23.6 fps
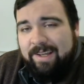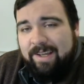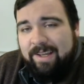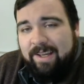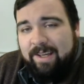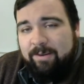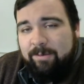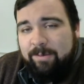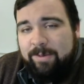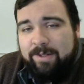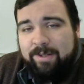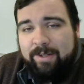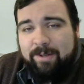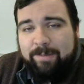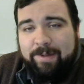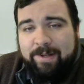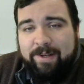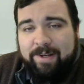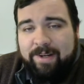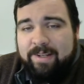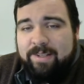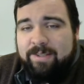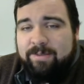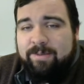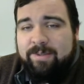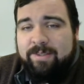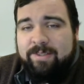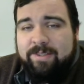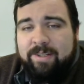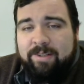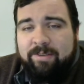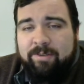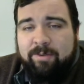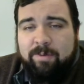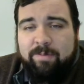And when we talk about heights, we
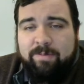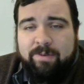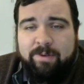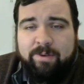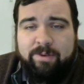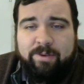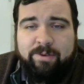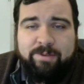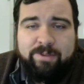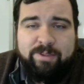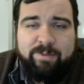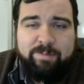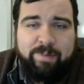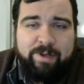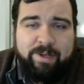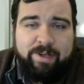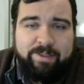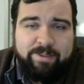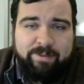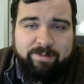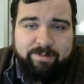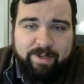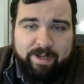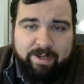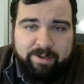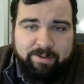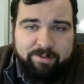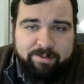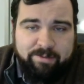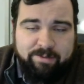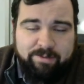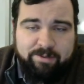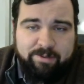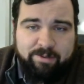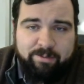generally refer to those as positive
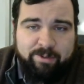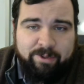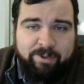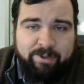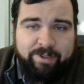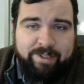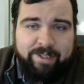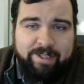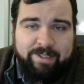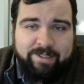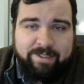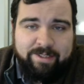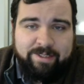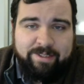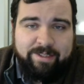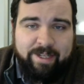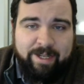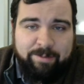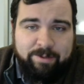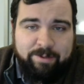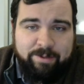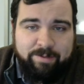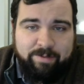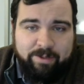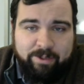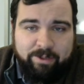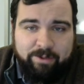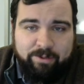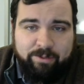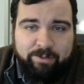values, so we're looking at this as an absolute.